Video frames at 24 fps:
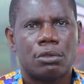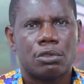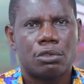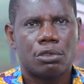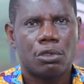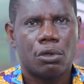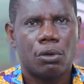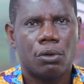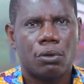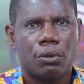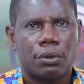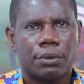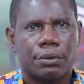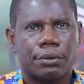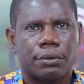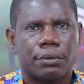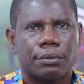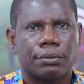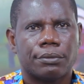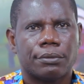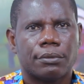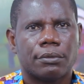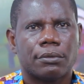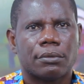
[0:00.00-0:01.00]
So,
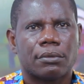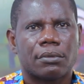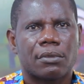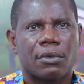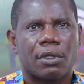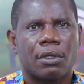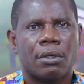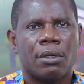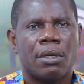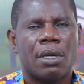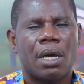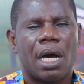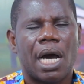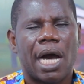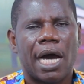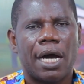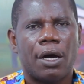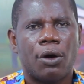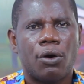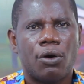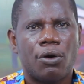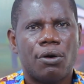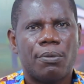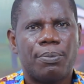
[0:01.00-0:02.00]

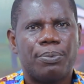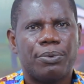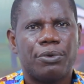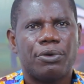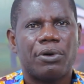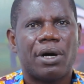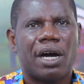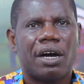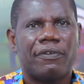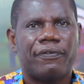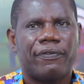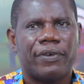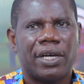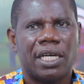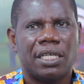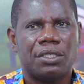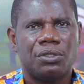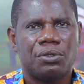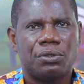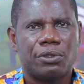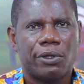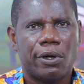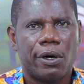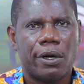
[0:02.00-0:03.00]
I hope you have
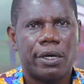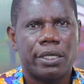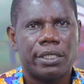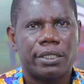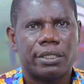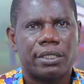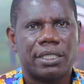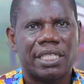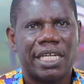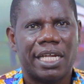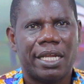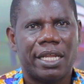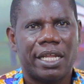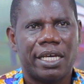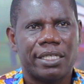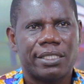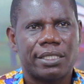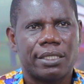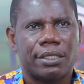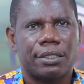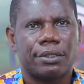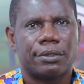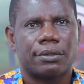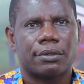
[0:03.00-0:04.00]
enjoyed the
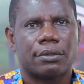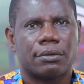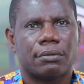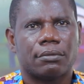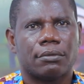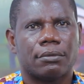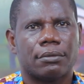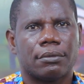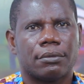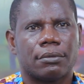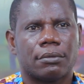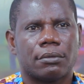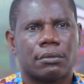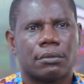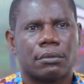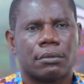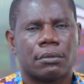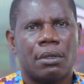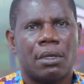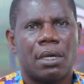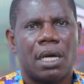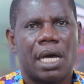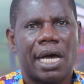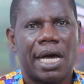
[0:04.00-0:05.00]
lesson.
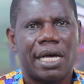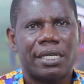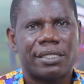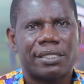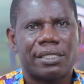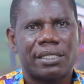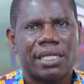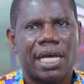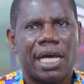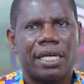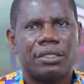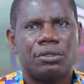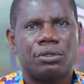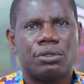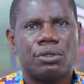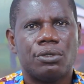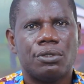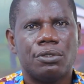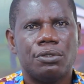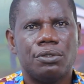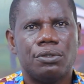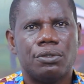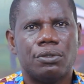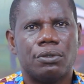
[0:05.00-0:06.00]
As I
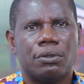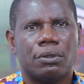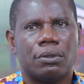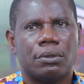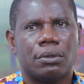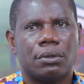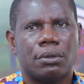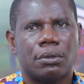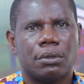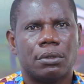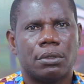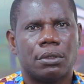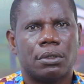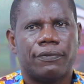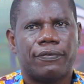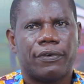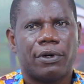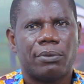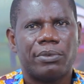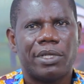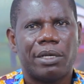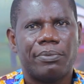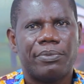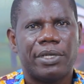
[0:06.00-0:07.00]
told you
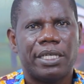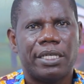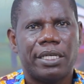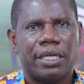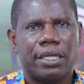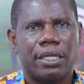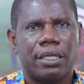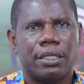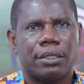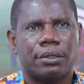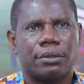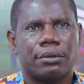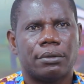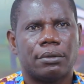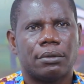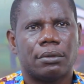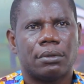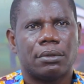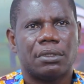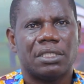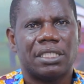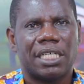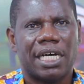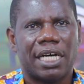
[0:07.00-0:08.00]
from the beginning,
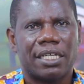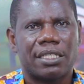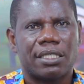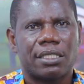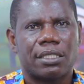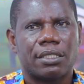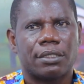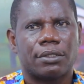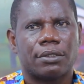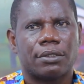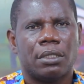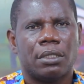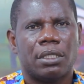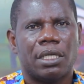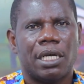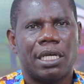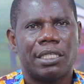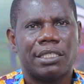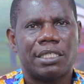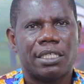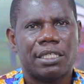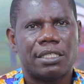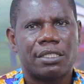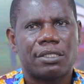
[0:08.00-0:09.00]
that
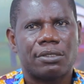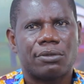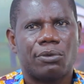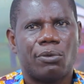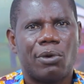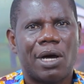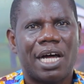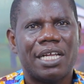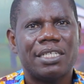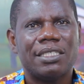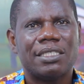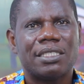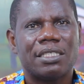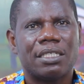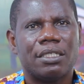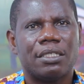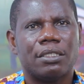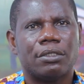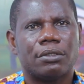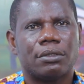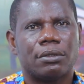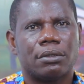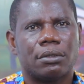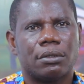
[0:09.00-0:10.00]
it is one
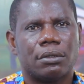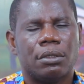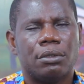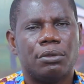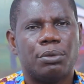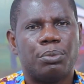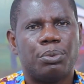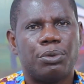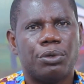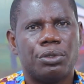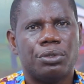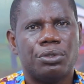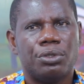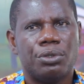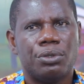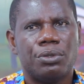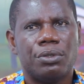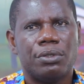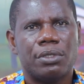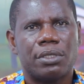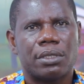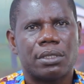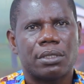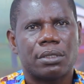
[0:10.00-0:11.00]
thing to
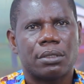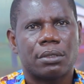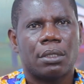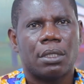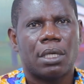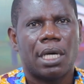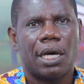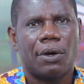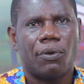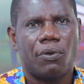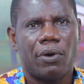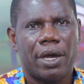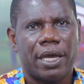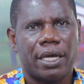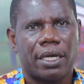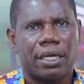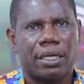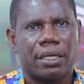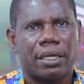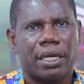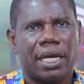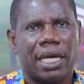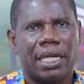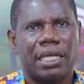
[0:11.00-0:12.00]
produce a
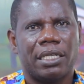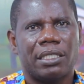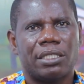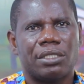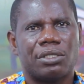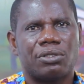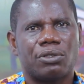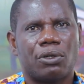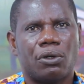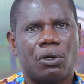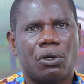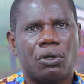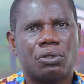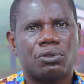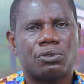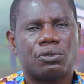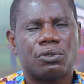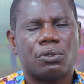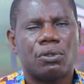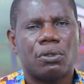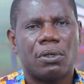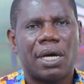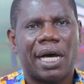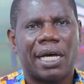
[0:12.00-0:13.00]
work, and it is
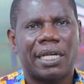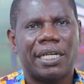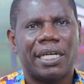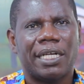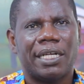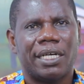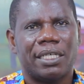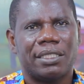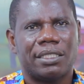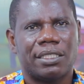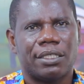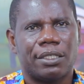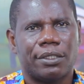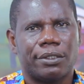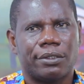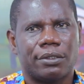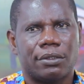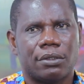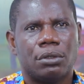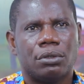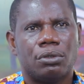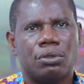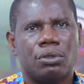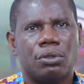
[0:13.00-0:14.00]
also another thing
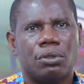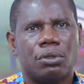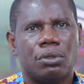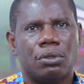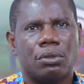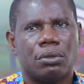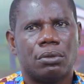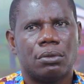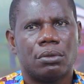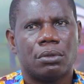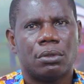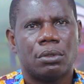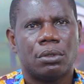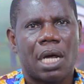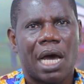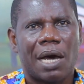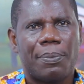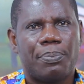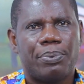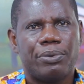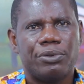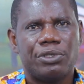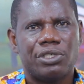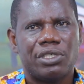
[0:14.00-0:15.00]
to
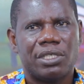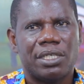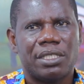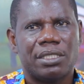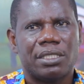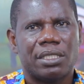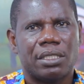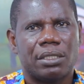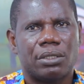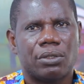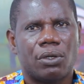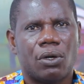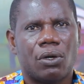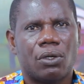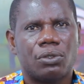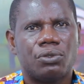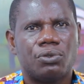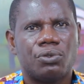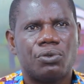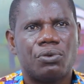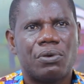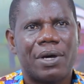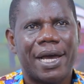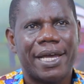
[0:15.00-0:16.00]
appreciate it
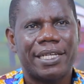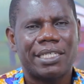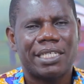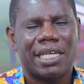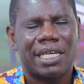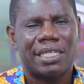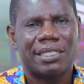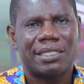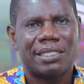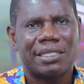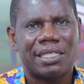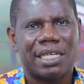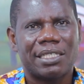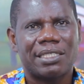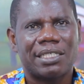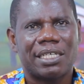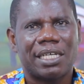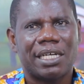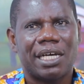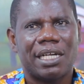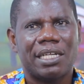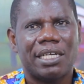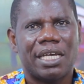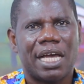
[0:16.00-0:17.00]
or to write
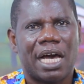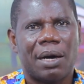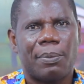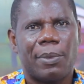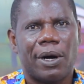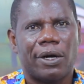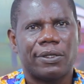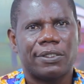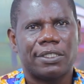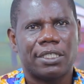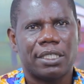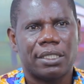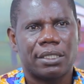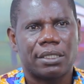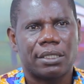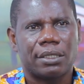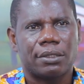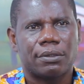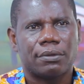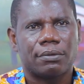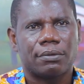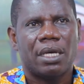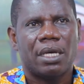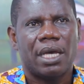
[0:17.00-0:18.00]
aesthetically about it.
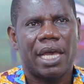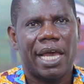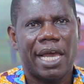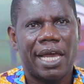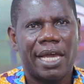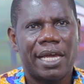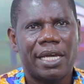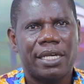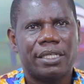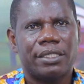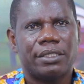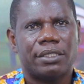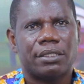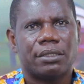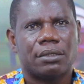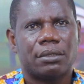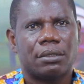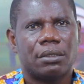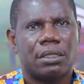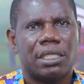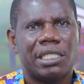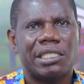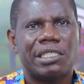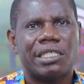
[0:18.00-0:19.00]
And
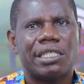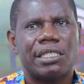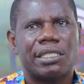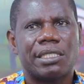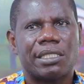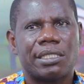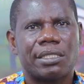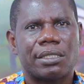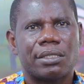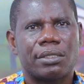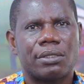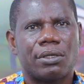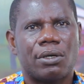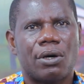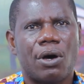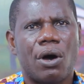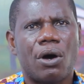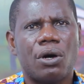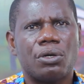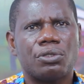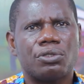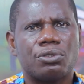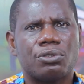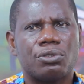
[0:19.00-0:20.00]
it is
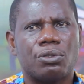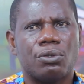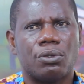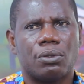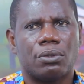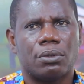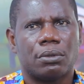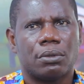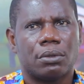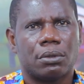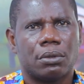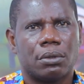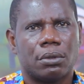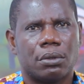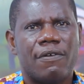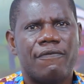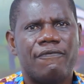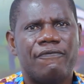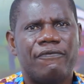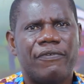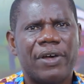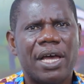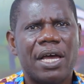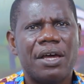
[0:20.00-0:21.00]
also
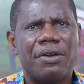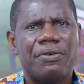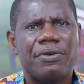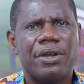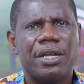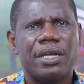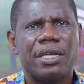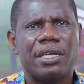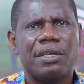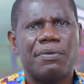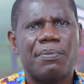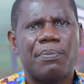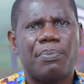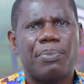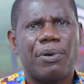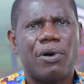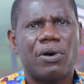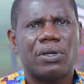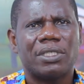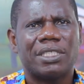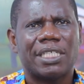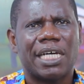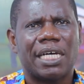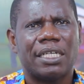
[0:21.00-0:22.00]
very
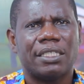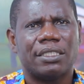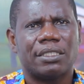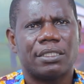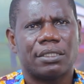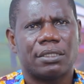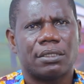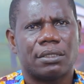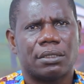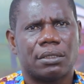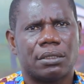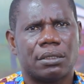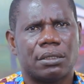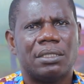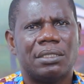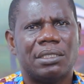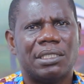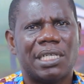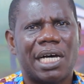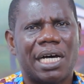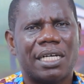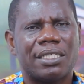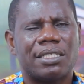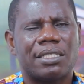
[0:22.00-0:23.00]
important
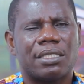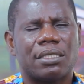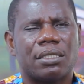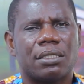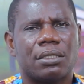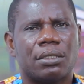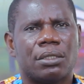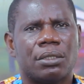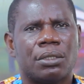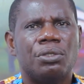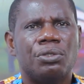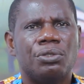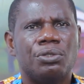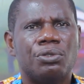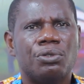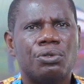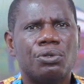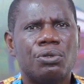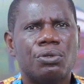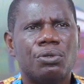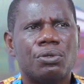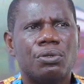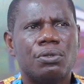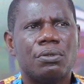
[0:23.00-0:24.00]
that
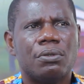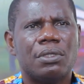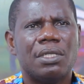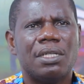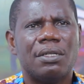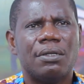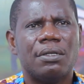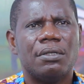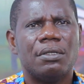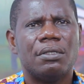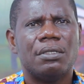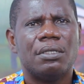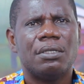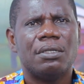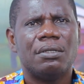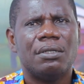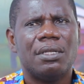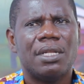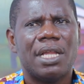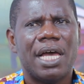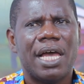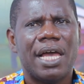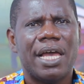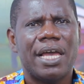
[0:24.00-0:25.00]
you
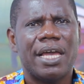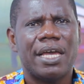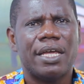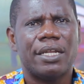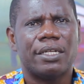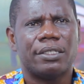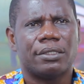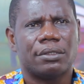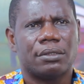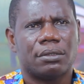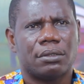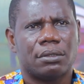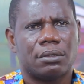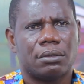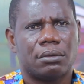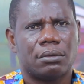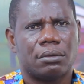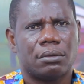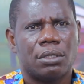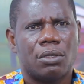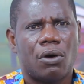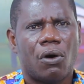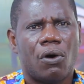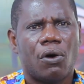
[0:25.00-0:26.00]
learn
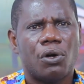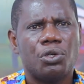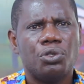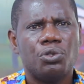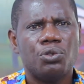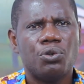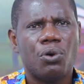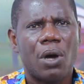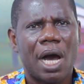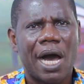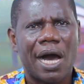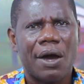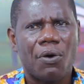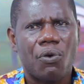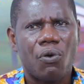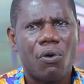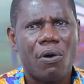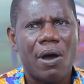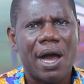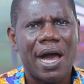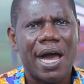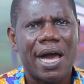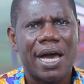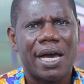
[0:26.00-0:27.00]
or you
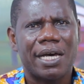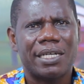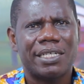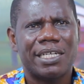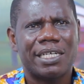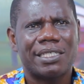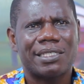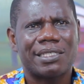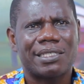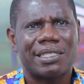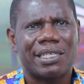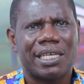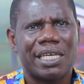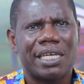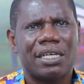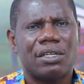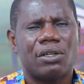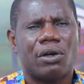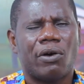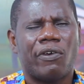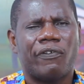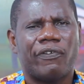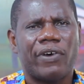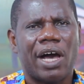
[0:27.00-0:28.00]
acquire the
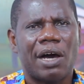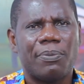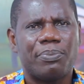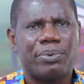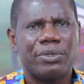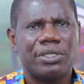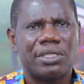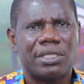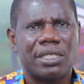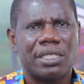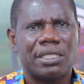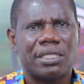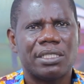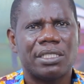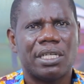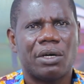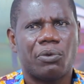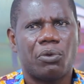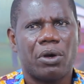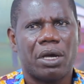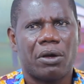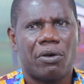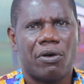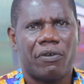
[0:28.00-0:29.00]
skill of appreciating
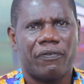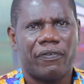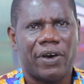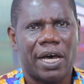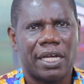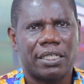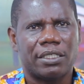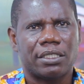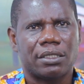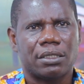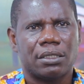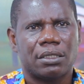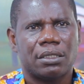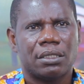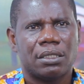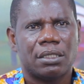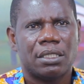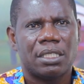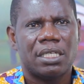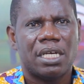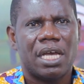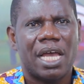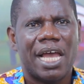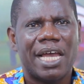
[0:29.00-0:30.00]
a work of art.
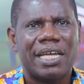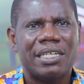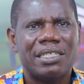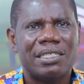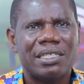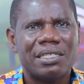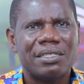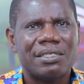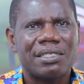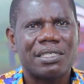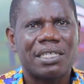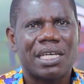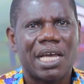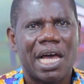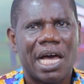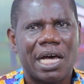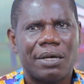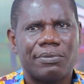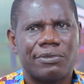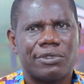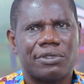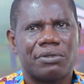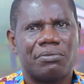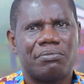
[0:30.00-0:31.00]
And this
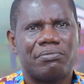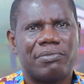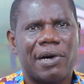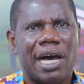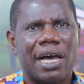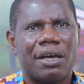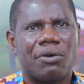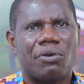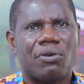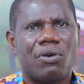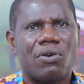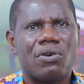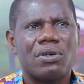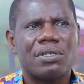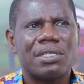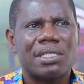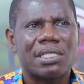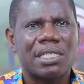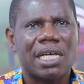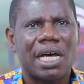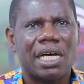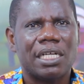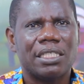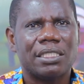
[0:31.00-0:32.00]
comes by
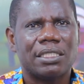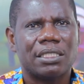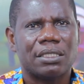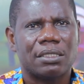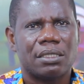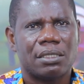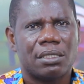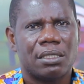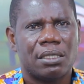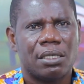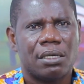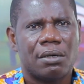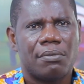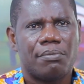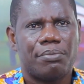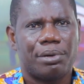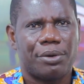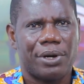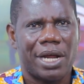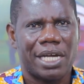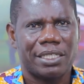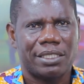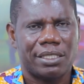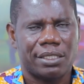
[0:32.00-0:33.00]
constant
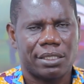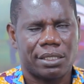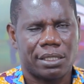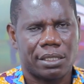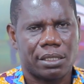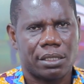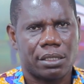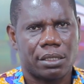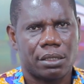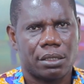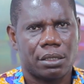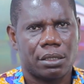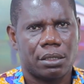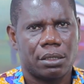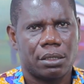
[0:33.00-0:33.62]
practice.